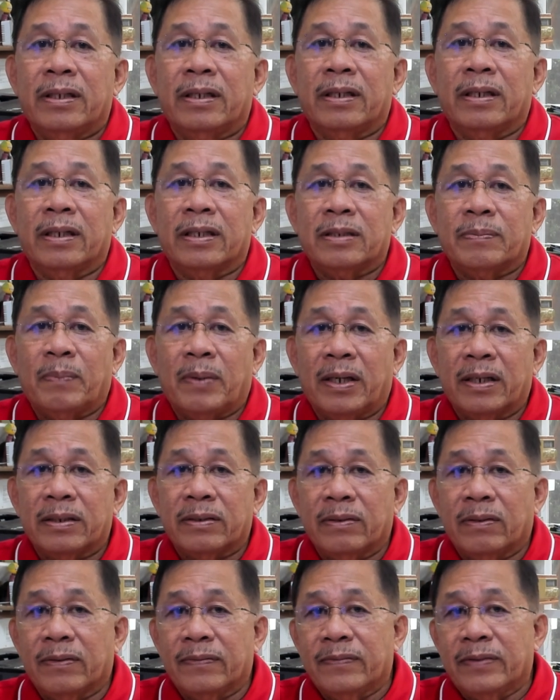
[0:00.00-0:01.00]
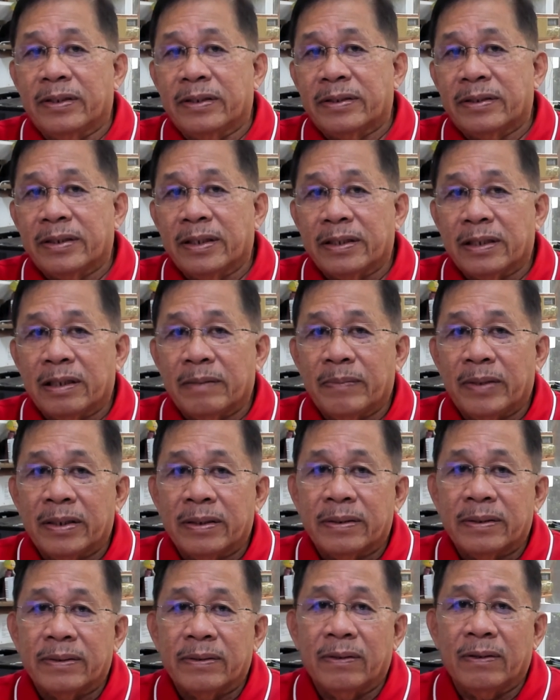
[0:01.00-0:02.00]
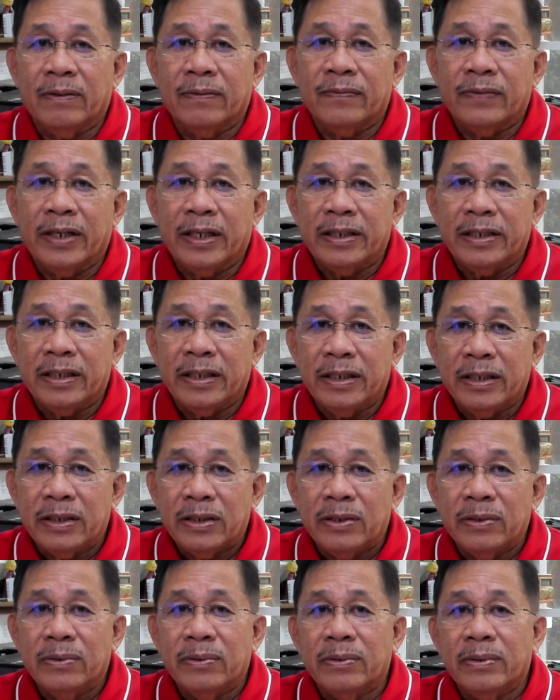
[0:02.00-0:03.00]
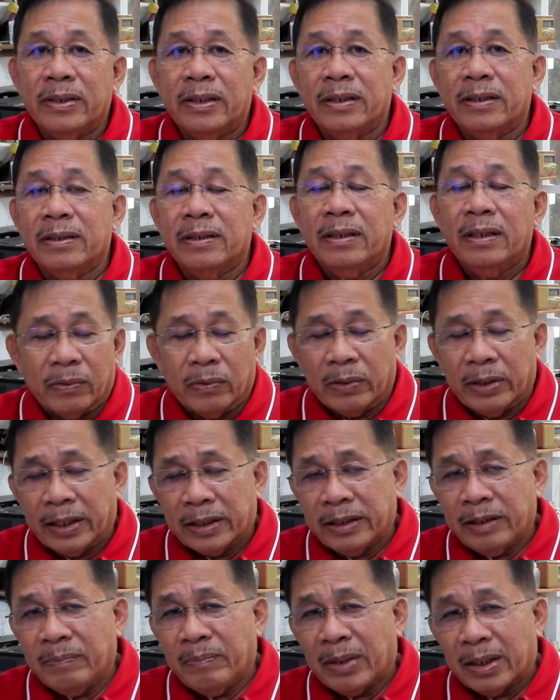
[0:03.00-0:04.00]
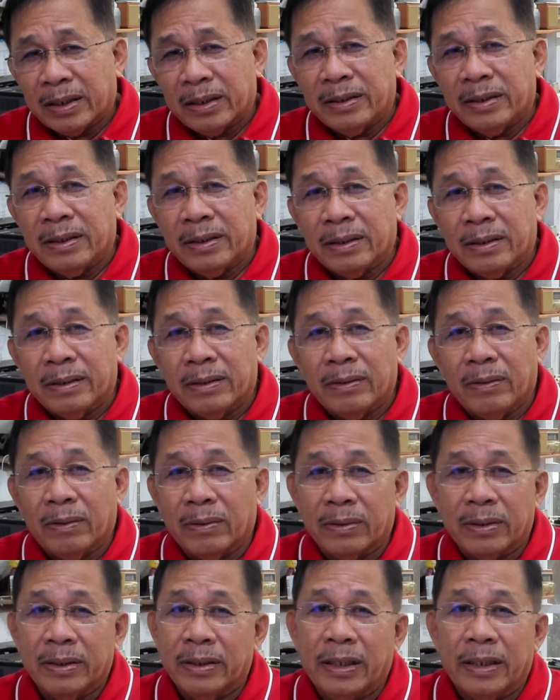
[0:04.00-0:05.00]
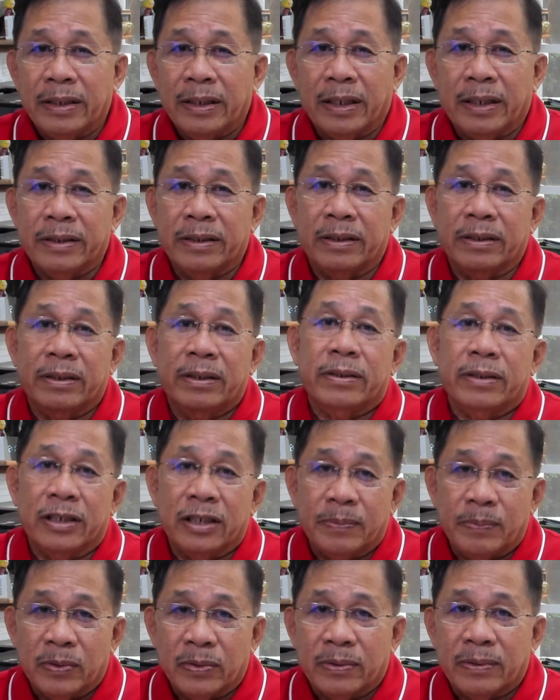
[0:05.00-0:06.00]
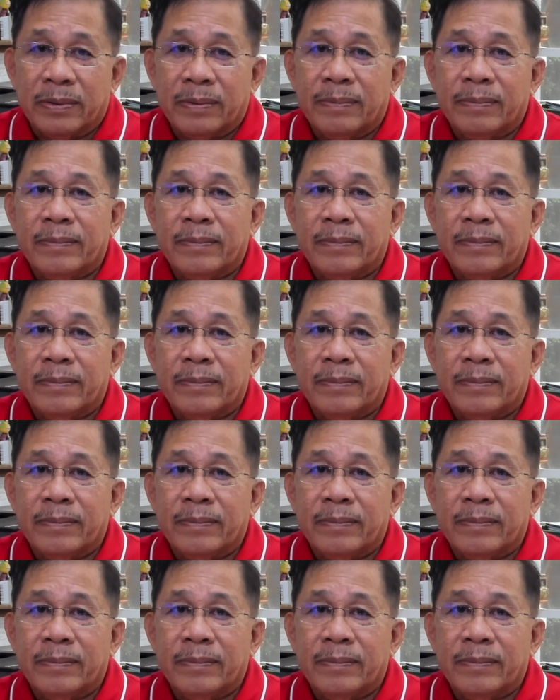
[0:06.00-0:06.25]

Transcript: as part of the settlement of any issue in collective bargaining or in any other dispute.